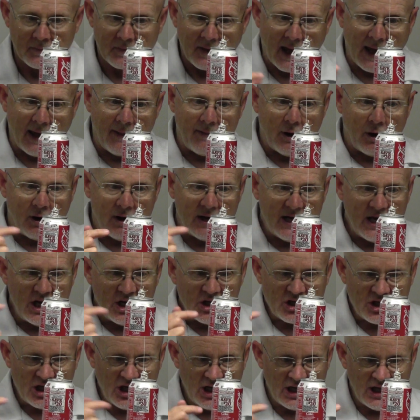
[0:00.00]
And they're
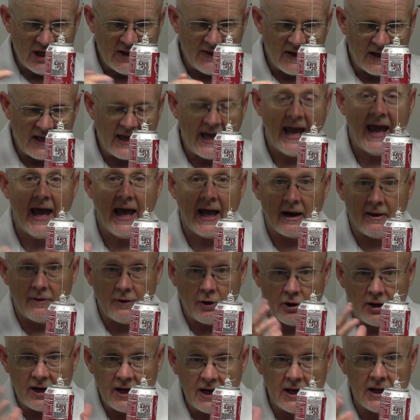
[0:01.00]
each hitting the can and
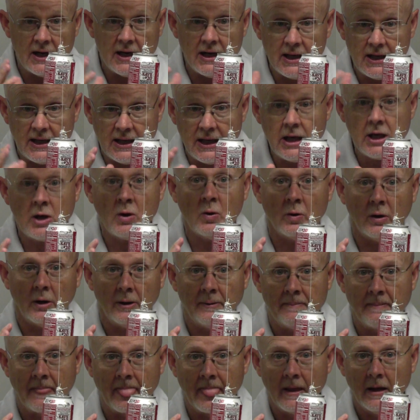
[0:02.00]
they're hitting it
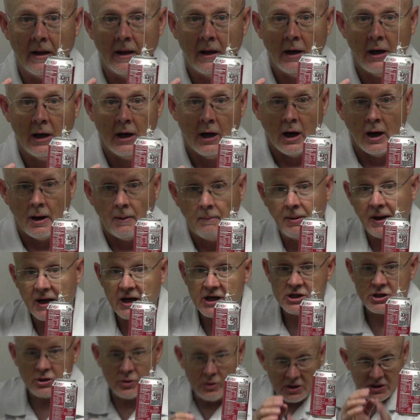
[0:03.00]
equal. But
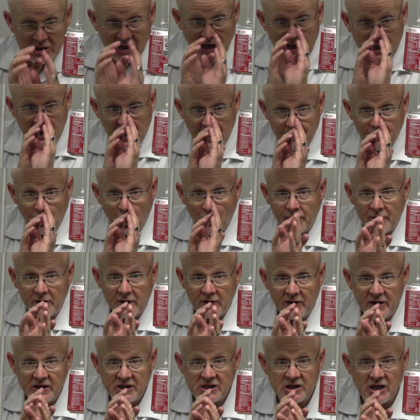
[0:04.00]
as soon as I come over
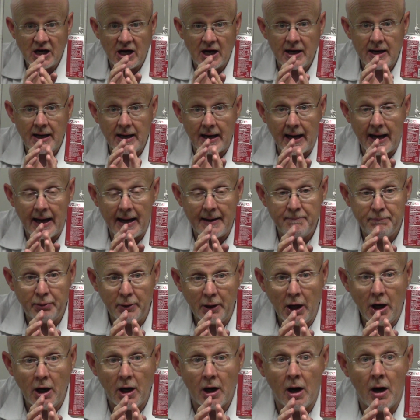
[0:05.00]
to this side and I
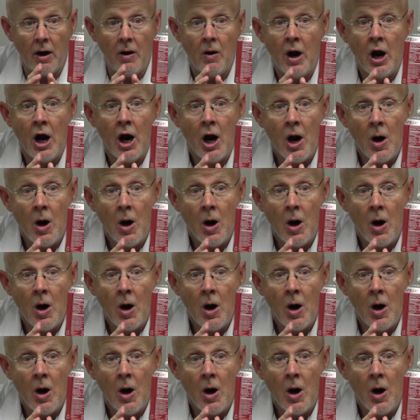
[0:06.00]
blow,